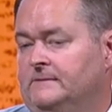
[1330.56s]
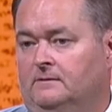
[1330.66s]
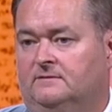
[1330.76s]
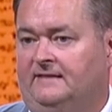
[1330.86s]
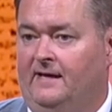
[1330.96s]

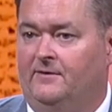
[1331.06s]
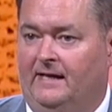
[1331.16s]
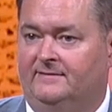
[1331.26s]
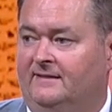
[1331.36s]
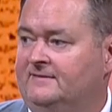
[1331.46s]
Standard
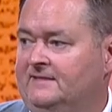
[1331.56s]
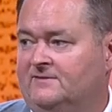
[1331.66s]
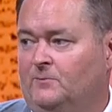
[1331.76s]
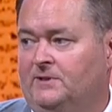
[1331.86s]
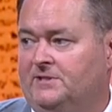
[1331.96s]
at Tennessee is
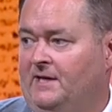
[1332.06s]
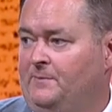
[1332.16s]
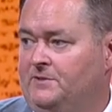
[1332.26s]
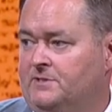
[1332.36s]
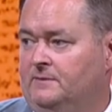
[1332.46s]
to win
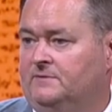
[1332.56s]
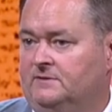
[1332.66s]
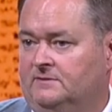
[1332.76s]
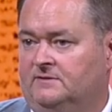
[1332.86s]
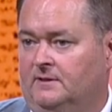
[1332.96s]
championships.
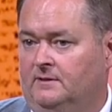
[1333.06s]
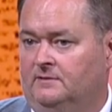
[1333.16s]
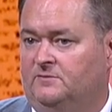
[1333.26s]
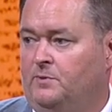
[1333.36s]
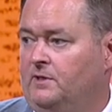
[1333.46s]

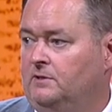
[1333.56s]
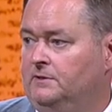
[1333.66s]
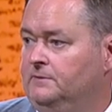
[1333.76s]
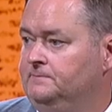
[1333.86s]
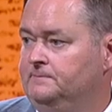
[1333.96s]
It's pretty
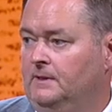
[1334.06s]
clear.